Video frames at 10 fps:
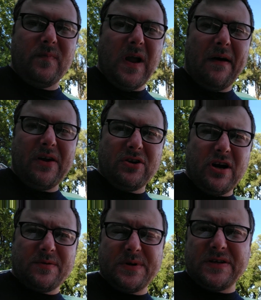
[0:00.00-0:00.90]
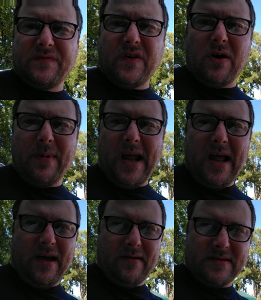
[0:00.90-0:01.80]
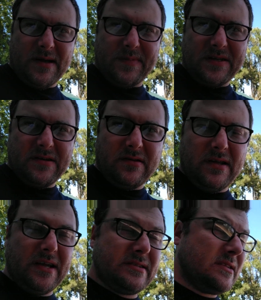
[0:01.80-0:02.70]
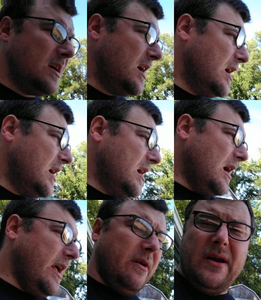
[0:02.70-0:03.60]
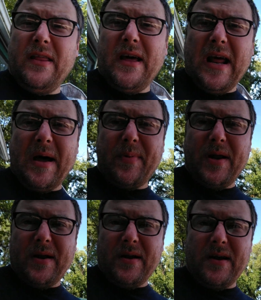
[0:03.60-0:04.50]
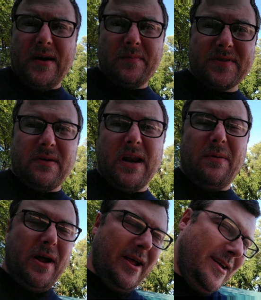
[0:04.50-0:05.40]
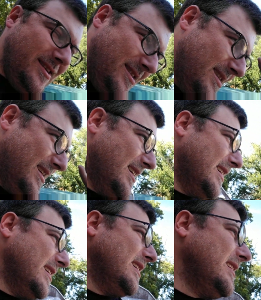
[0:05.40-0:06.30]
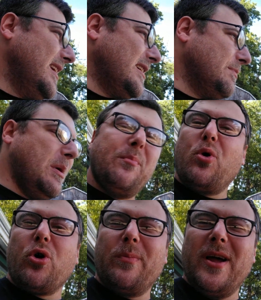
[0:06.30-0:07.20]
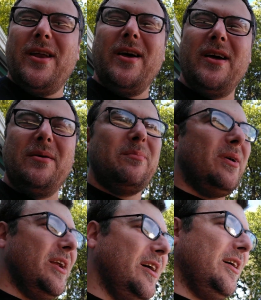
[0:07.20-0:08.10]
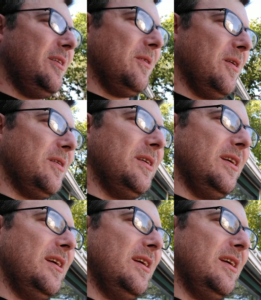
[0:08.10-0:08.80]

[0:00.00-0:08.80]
having a transmission fall on my head or something to the list. I don't need that happening. So anyway, not to be morbid, but or